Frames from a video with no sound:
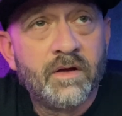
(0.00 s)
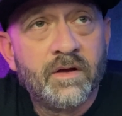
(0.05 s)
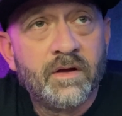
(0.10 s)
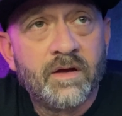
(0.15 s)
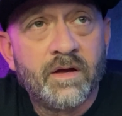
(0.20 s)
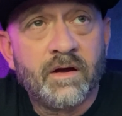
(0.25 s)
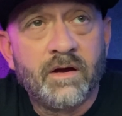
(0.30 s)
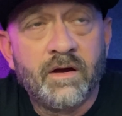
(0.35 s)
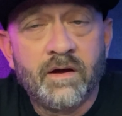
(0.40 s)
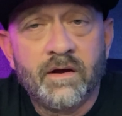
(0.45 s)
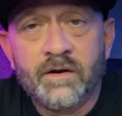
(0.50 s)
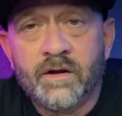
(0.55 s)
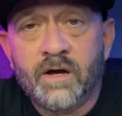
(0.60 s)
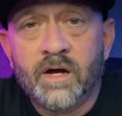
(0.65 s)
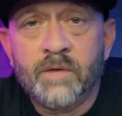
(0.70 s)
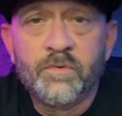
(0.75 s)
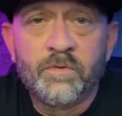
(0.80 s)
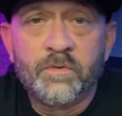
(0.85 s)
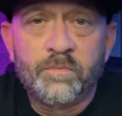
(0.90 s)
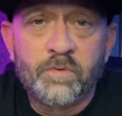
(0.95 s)
and
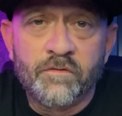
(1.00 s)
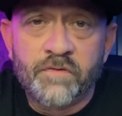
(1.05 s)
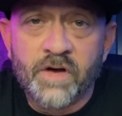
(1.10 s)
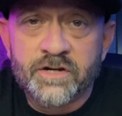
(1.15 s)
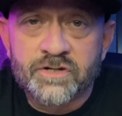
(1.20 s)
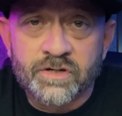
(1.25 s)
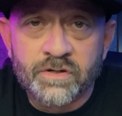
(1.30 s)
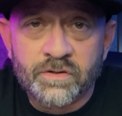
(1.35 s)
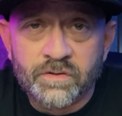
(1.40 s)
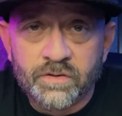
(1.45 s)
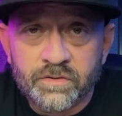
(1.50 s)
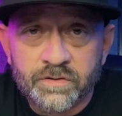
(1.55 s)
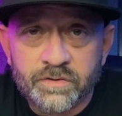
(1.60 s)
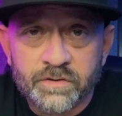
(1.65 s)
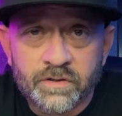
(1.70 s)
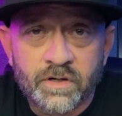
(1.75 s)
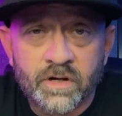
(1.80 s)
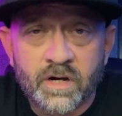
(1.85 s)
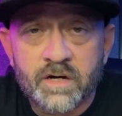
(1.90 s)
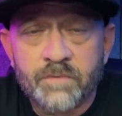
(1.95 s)
I'm a professional.
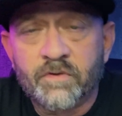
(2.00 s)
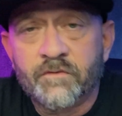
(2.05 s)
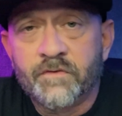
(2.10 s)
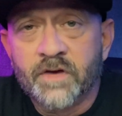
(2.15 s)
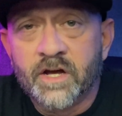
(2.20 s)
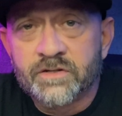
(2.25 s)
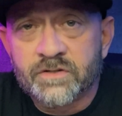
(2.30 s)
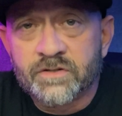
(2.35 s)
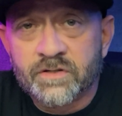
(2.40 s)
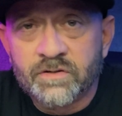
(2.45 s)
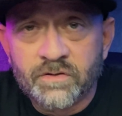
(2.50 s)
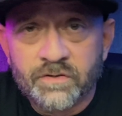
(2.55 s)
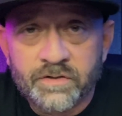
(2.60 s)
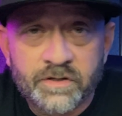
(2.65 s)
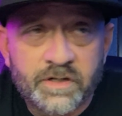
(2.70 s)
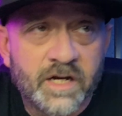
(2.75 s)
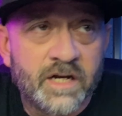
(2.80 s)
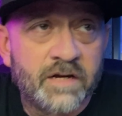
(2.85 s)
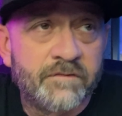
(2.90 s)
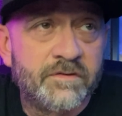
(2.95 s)
You're not a professional. You
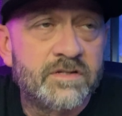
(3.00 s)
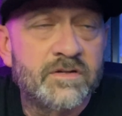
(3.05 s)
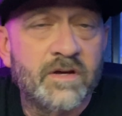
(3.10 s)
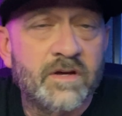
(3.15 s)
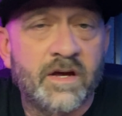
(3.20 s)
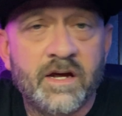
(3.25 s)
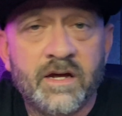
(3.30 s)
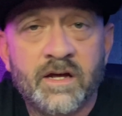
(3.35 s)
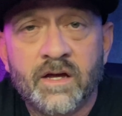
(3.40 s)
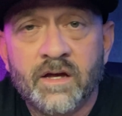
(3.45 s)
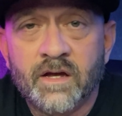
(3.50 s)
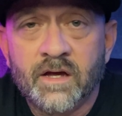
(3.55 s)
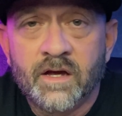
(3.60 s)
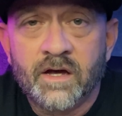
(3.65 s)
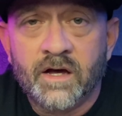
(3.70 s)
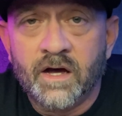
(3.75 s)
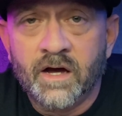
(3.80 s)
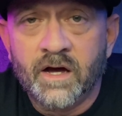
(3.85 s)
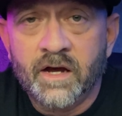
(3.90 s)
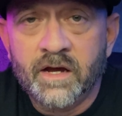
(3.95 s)
can't even say
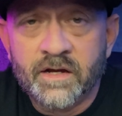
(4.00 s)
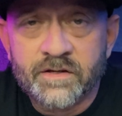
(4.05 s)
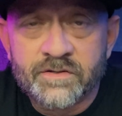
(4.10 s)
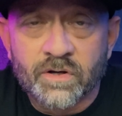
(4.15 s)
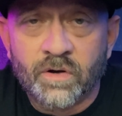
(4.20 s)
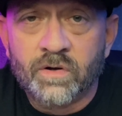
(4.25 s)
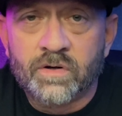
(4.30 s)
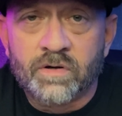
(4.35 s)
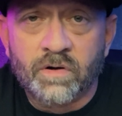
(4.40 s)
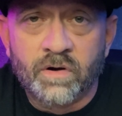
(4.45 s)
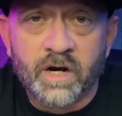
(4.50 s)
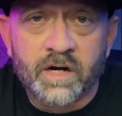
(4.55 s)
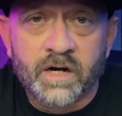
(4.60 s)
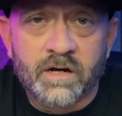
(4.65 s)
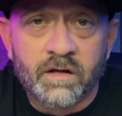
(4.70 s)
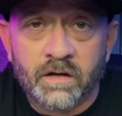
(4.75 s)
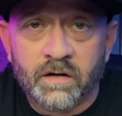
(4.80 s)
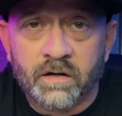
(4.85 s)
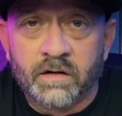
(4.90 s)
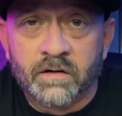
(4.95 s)
ISO
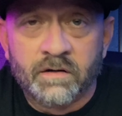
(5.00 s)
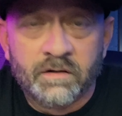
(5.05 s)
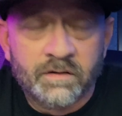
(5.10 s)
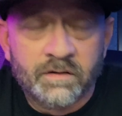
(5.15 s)
correctly.